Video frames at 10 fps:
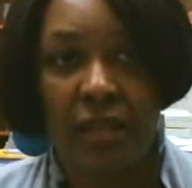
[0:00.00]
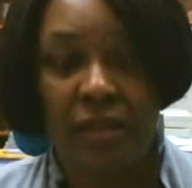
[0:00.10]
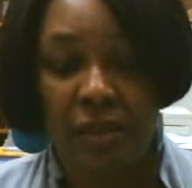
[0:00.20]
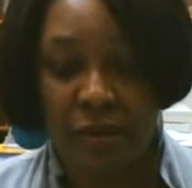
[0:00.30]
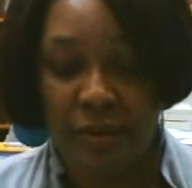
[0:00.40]

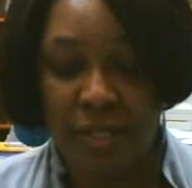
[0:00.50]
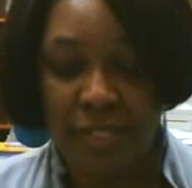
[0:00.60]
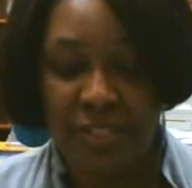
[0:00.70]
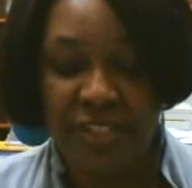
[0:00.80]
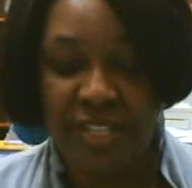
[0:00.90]
Learning
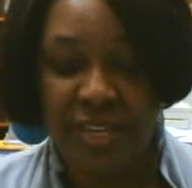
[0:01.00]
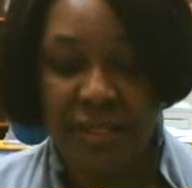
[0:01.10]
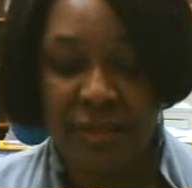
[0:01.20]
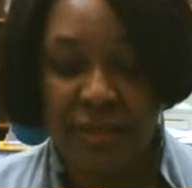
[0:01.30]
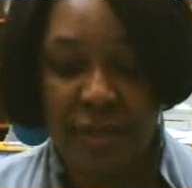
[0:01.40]
is
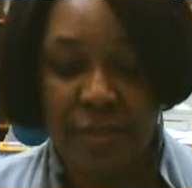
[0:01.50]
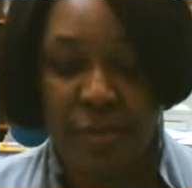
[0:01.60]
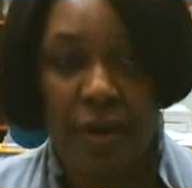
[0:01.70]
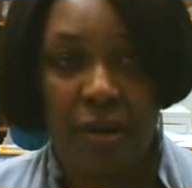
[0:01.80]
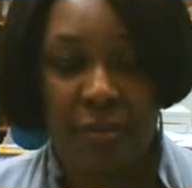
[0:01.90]
checked in
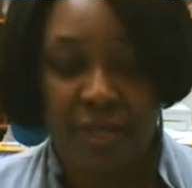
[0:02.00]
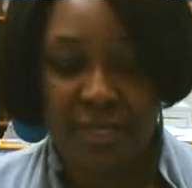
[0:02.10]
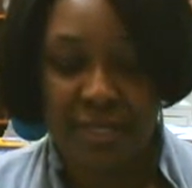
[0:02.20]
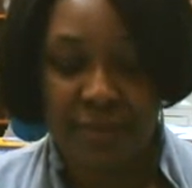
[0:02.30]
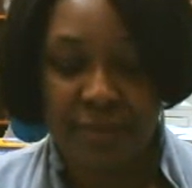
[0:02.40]

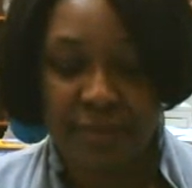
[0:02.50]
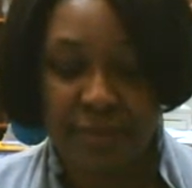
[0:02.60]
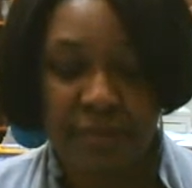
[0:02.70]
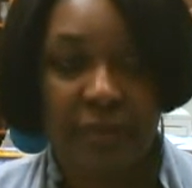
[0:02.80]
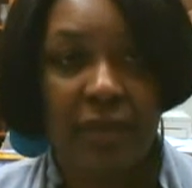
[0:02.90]
progress.
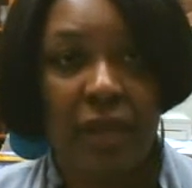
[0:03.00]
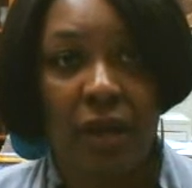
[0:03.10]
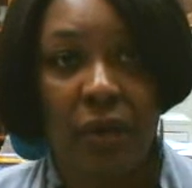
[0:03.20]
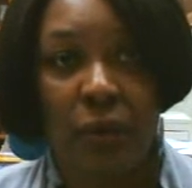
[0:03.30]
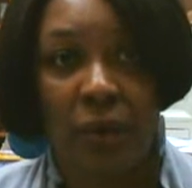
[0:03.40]

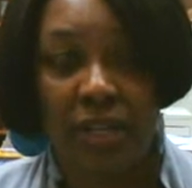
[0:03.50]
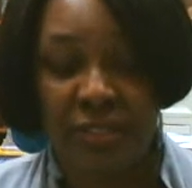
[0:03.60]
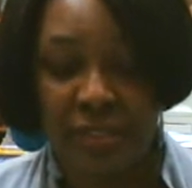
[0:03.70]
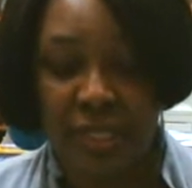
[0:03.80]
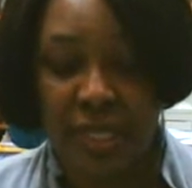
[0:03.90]

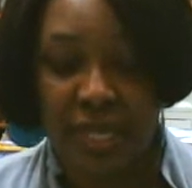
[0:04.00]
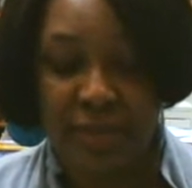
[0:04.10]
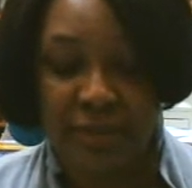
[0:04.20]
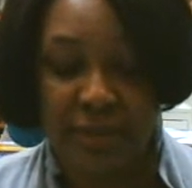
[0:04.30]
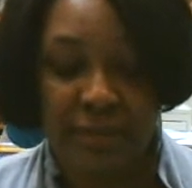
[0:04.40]
Question and
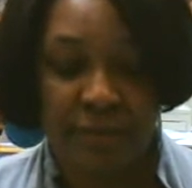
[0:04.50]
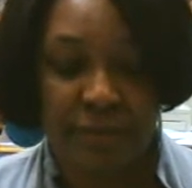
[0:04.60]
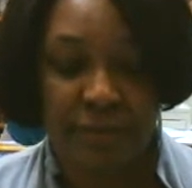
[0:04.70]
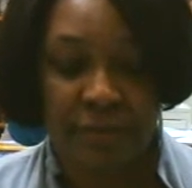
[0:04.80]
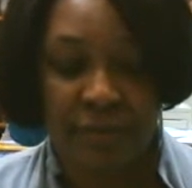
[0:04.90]
answer.
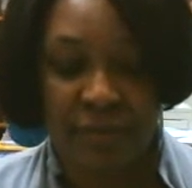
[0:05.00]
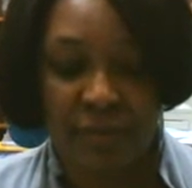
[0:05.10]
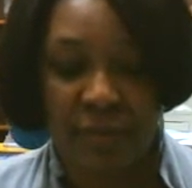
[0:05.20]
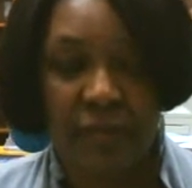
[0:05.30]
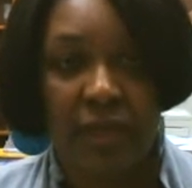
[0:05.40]

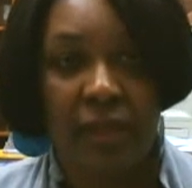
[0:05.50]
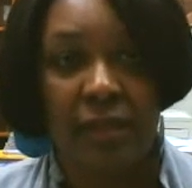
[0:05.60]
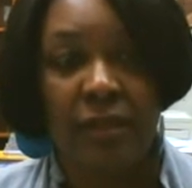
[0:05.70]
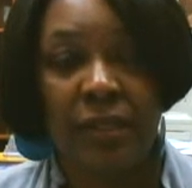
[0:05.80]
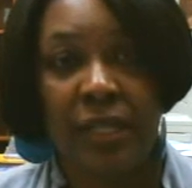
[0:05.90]

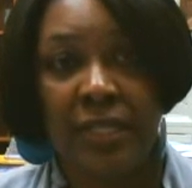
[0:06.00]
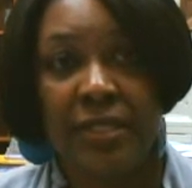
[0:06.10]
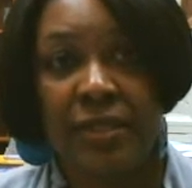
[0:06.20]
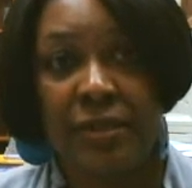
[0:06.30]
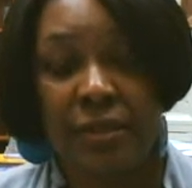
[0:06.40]
Looking at
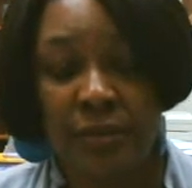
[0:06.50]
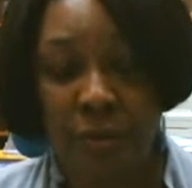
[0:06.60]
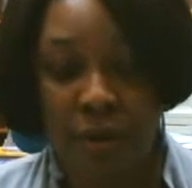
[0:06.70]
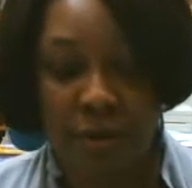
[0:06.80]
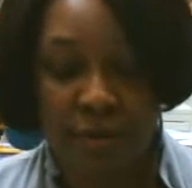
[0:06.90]
students'
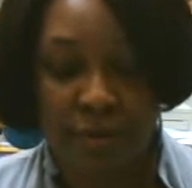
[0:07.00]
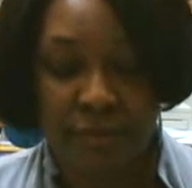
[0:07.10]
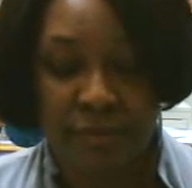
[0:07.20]
work.